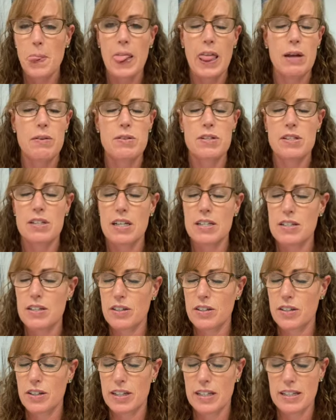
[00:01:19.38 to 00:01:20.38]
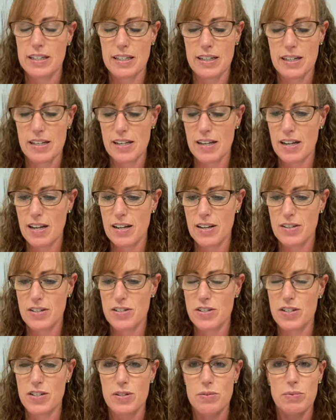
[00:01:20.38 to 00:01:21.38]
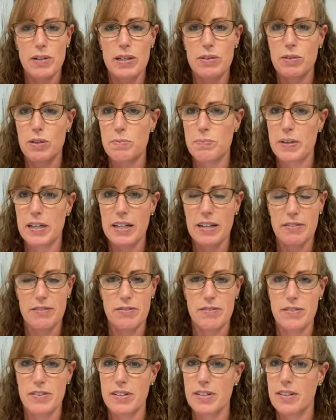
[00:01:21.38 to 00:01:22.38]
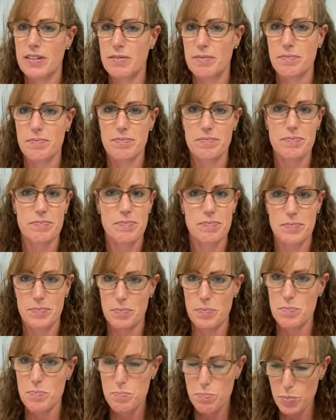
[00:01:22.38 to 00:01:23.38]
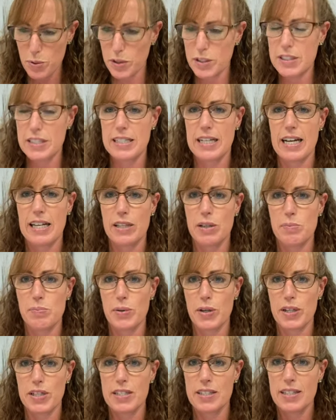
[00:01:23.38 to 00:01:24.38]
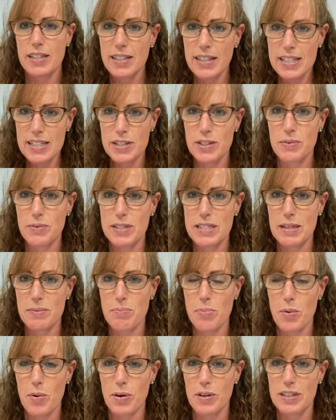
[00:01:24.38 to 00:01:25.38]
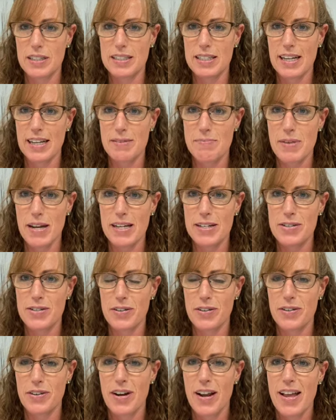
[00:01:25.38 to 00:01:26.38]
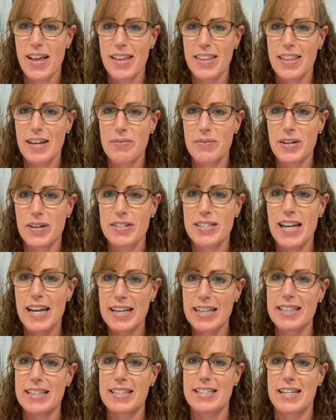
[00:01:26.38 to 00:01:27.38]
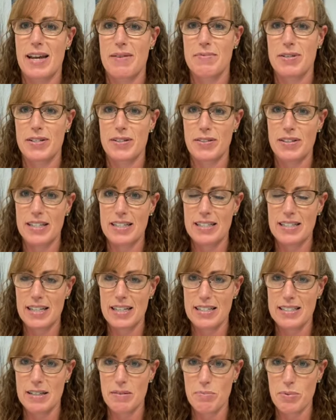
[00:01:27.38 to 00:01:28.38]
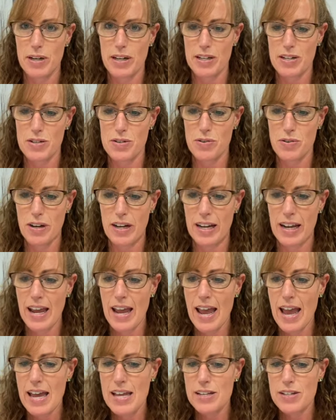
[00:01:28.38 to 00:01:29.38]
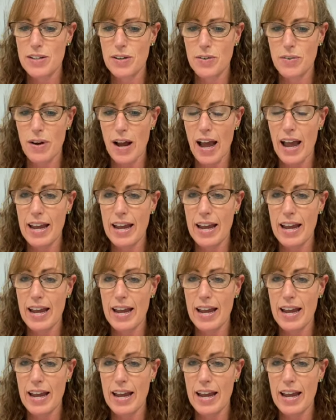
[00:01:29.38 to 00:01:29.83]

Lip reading: it was such a good just regrouping of, pull it together, Brooks. Let's do what's important and make sure that we are taking the time to do these things that bring us joy. So